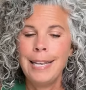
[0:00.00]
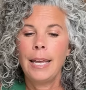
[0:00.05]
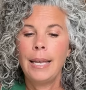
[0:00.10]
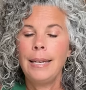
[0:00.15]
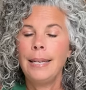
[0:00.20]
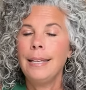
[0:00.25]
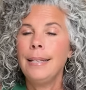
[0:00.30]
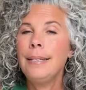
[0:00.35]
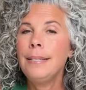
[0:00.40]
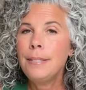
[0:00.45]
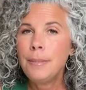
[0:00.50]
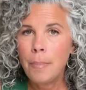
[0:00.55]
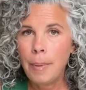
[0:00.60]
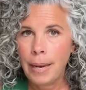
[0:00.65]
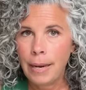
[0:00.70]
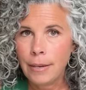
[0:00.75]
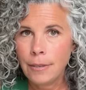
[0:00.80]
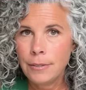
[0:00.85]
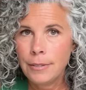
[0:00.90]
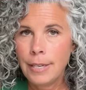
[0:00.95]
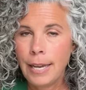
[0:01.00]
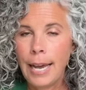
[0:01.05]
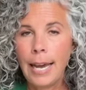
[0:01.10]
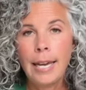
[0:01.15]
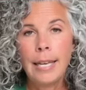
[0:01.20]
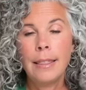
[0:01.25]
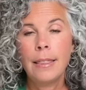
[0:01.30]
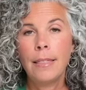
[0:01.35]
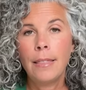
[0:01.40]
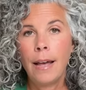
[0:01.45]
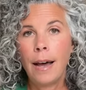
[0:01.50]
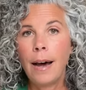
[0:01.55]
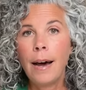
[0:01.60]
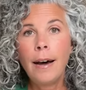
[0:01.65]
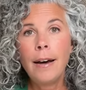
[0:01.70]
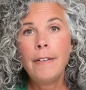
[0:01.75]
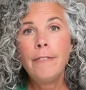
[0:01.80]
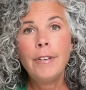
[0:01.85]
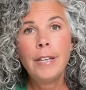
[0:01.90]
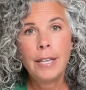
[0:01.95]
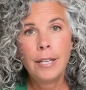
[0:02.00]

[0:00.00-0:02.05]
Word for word: and it is about a live